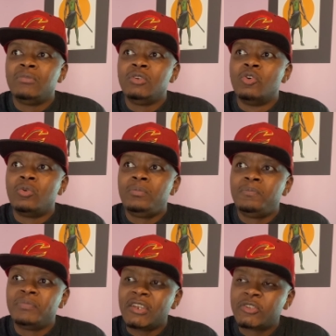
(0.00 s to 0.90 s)
you know
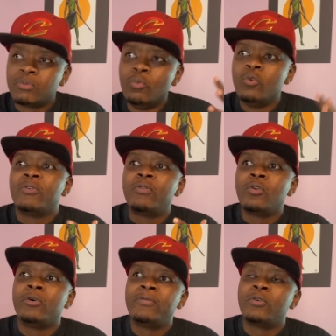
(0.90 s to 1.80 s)
that smooth
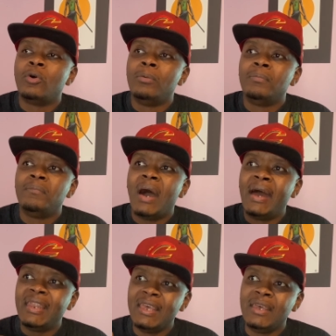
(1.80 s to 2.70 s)
flow from
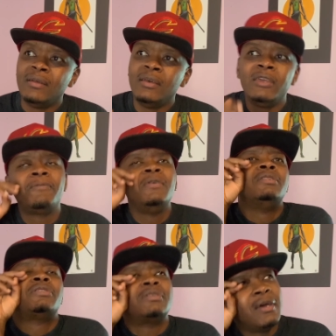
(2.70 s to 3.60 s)
an a it
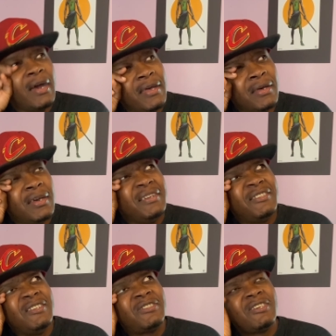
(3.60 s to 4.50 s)
feels it,
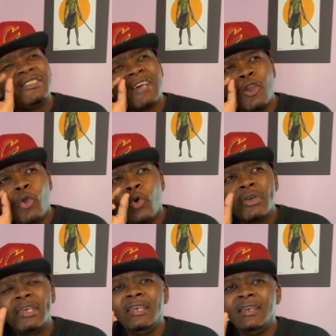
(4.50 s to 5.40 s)
it's it's a
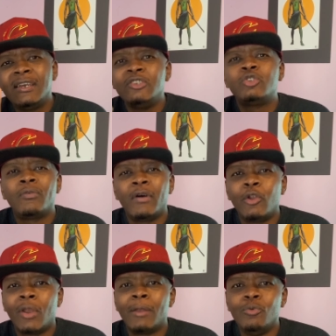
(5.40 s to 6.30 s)
low-key christopher
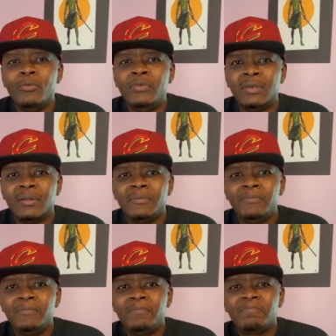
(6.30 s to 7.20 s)
nolan movie
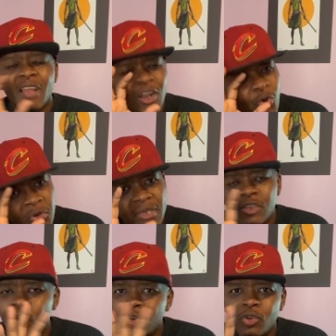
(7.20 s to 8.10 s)
low
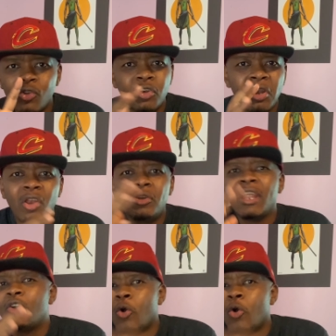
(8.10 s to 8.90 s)
key, not, not, not like